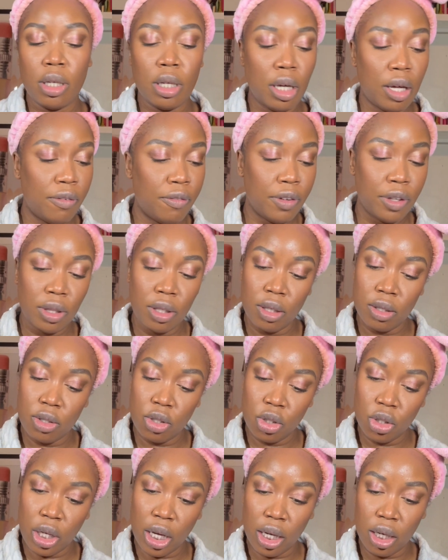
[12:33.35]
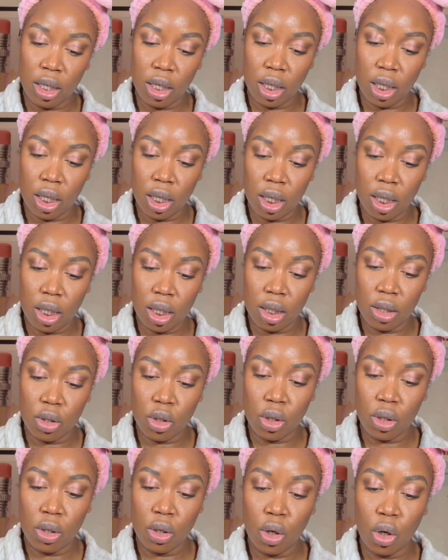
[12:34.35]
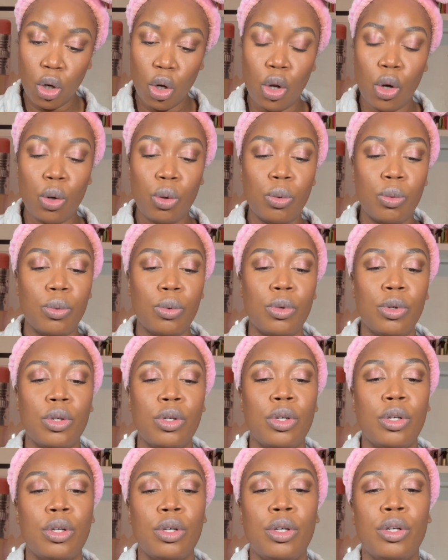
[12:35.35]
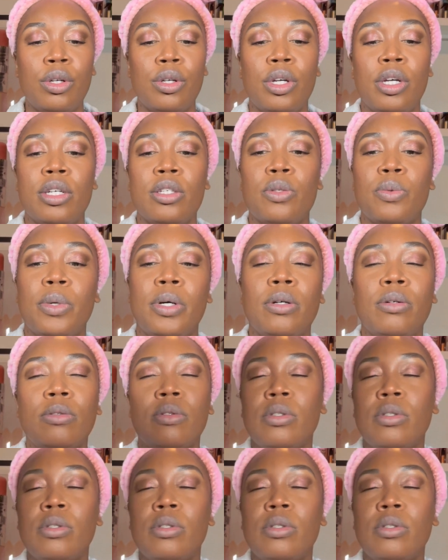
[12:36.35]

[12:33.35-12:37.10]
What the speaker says: I think this shade is Glow as well.